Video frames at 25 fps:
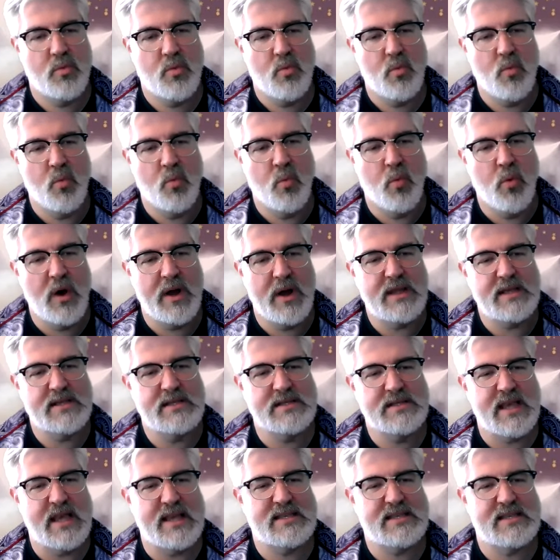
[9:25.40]
what
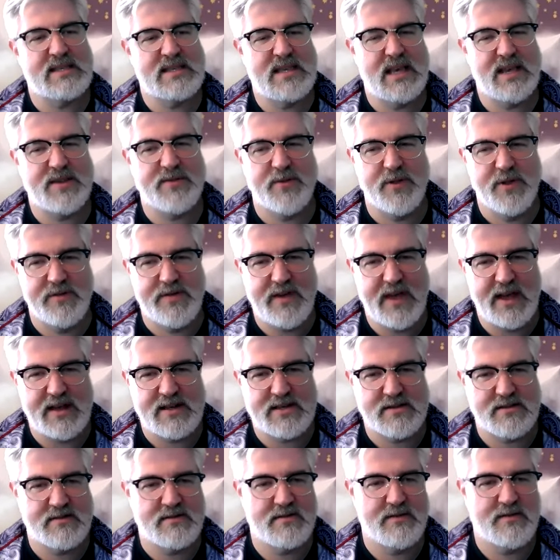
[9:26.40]
is a successful event
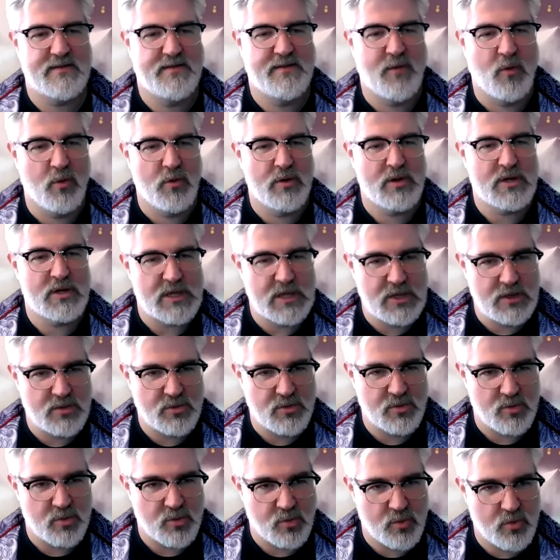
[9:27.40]
for
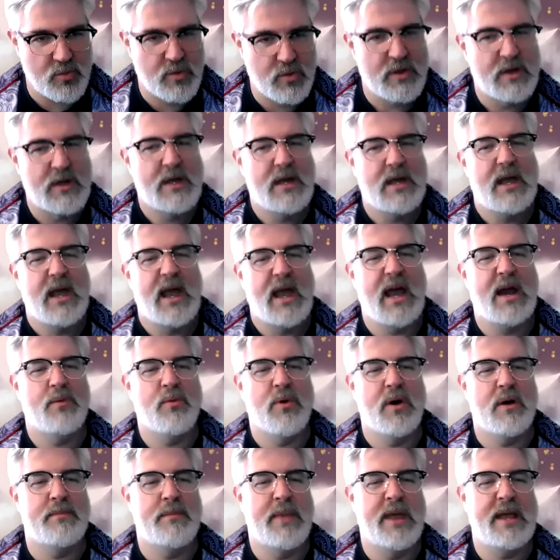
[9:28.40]
you and
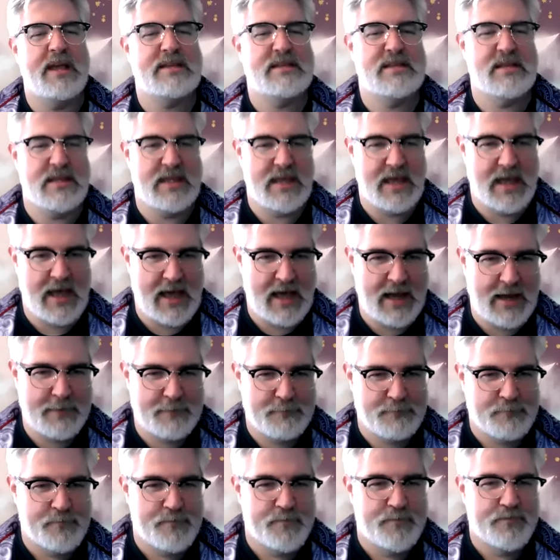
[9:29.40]
what makes it that
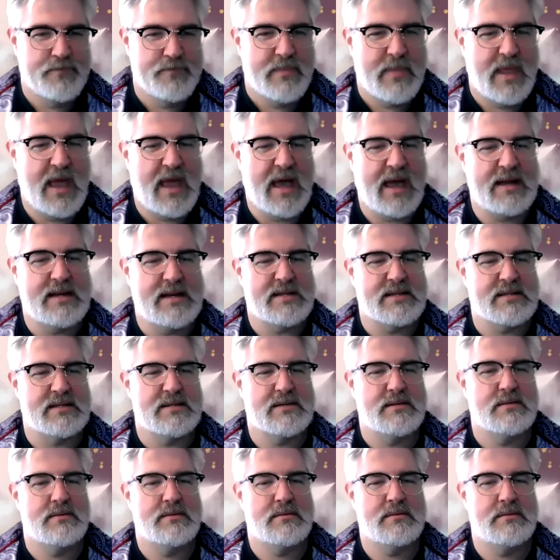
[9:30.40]
and
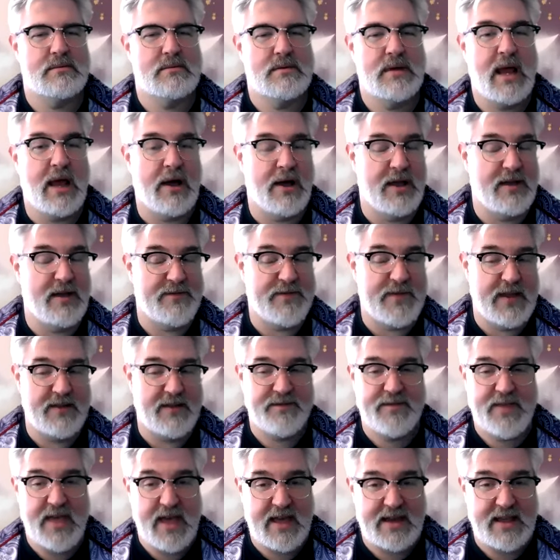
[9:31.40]
now if
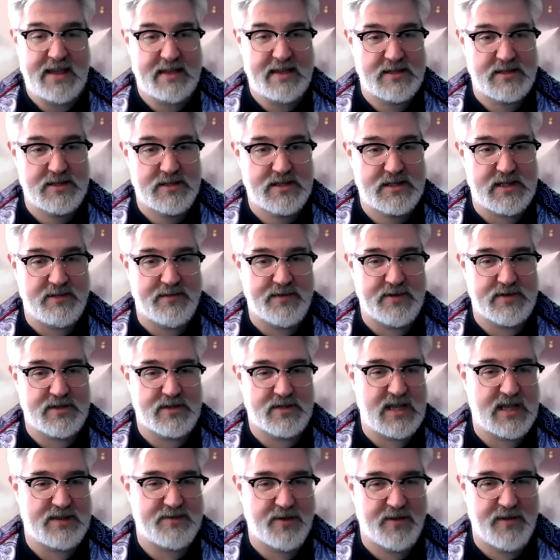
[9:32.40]
if that is if a
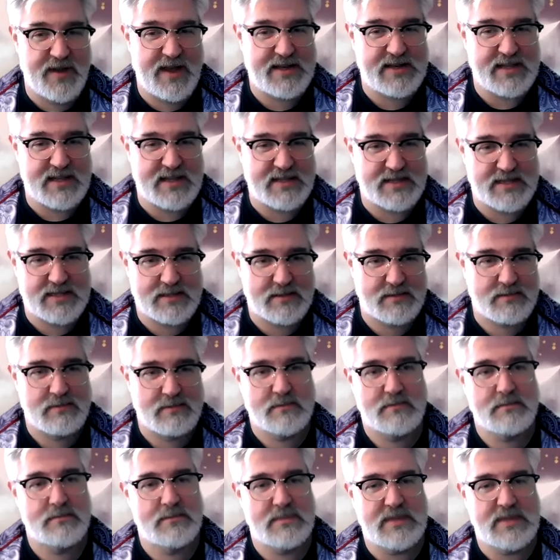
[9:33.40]
successful event is
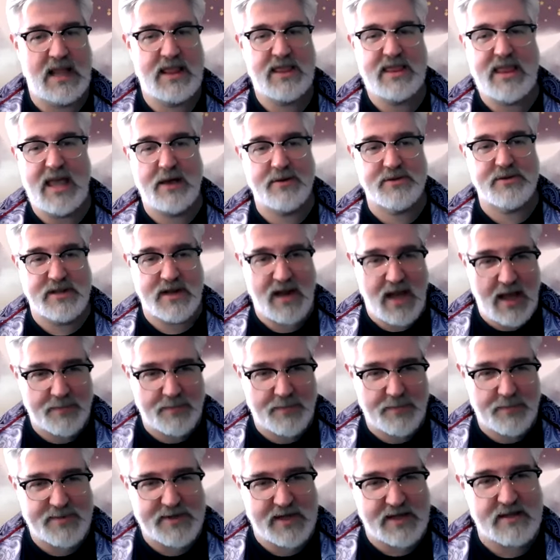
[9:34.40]
10,000
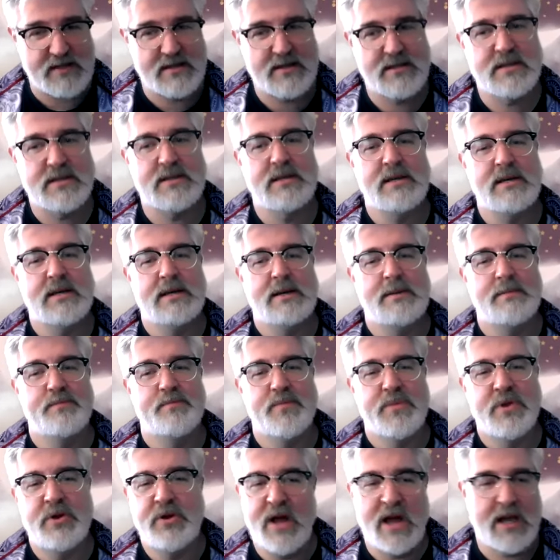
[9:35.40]
opt-ins
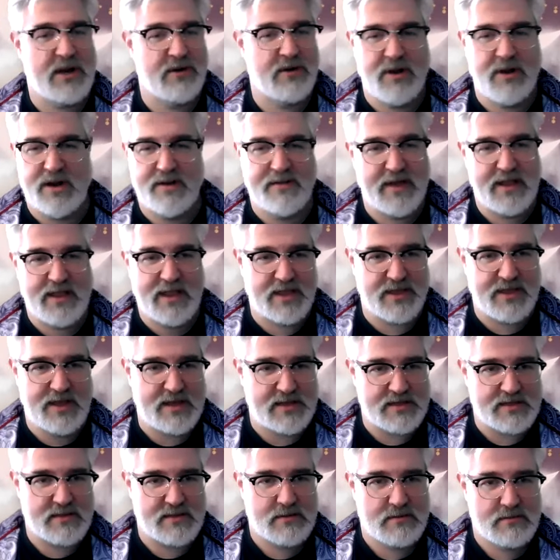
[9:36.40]
you're not going to run an event like
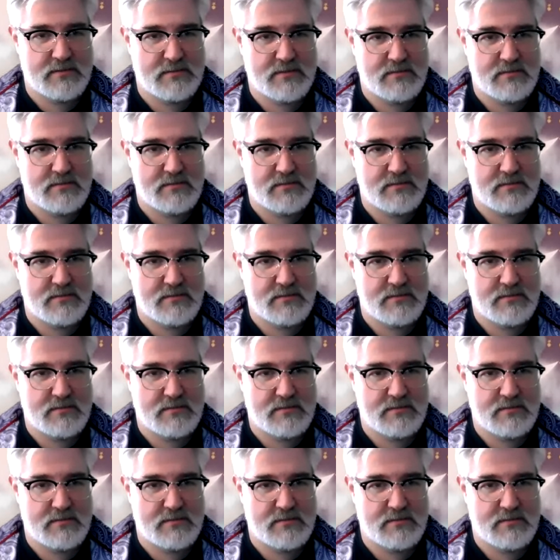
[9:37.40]
this